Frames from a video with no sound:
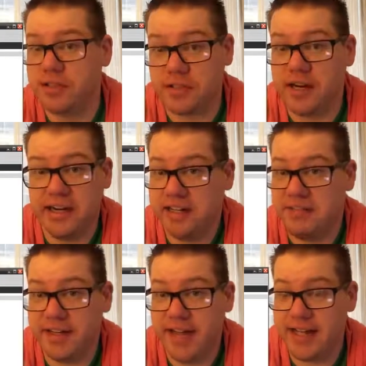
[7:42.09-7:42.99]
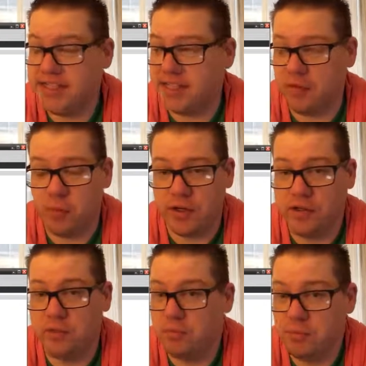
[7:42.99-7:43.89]
It's great. It's fantastic. It
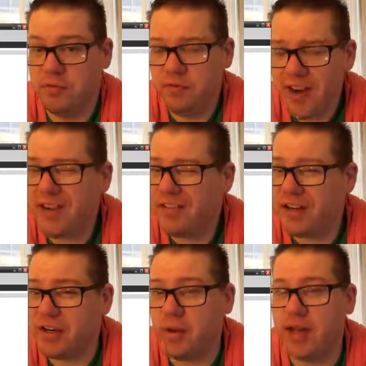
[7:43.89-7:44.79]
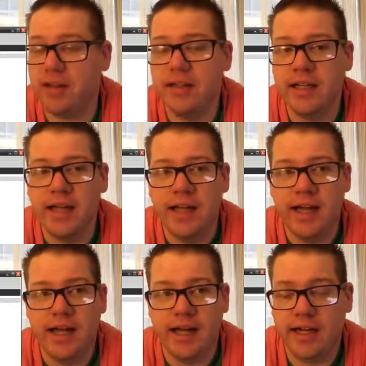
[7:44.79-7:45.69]
works very, very well,
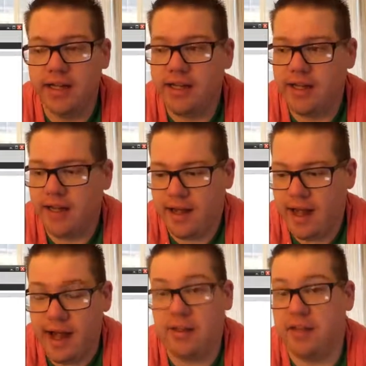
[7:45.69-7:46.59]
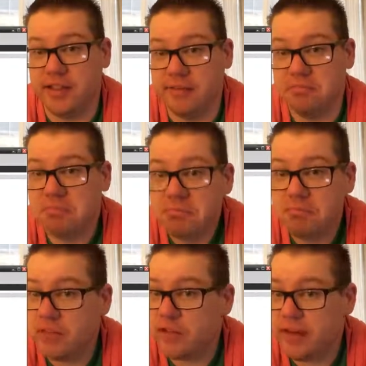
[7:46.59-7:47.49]
and I love it.
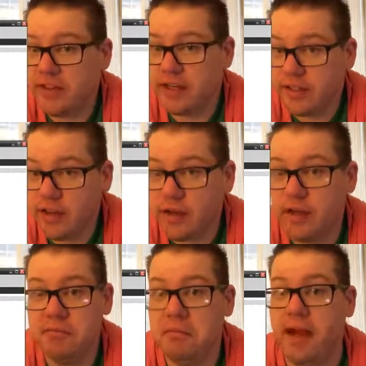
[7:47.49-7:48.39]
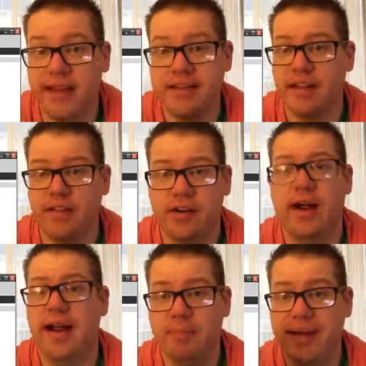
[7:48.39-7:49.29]
It's a great thing to learn, and that's another,
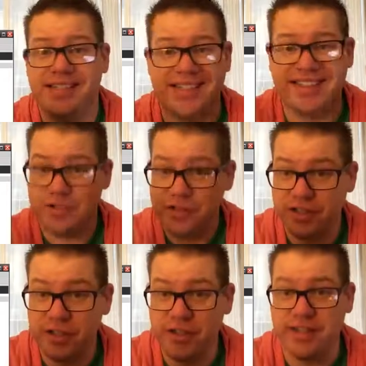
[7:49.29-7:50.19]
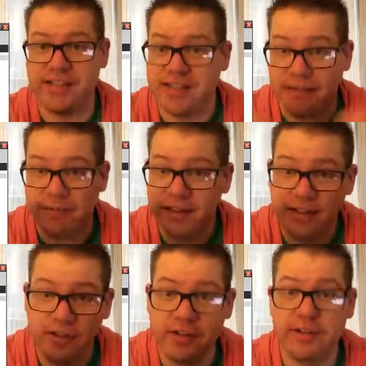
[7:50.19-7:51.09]
hey, basic, you should learn this. Definitely
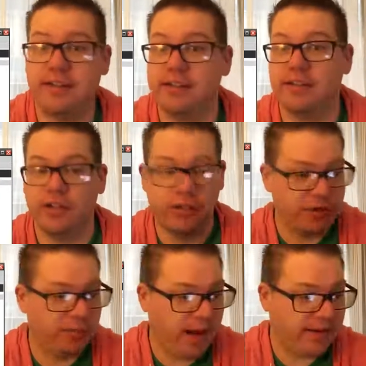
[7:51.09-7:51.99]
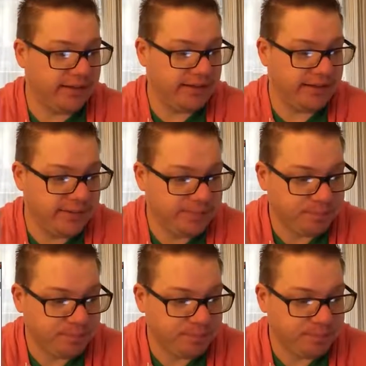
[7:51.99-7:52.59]
learn this. Learn group policy.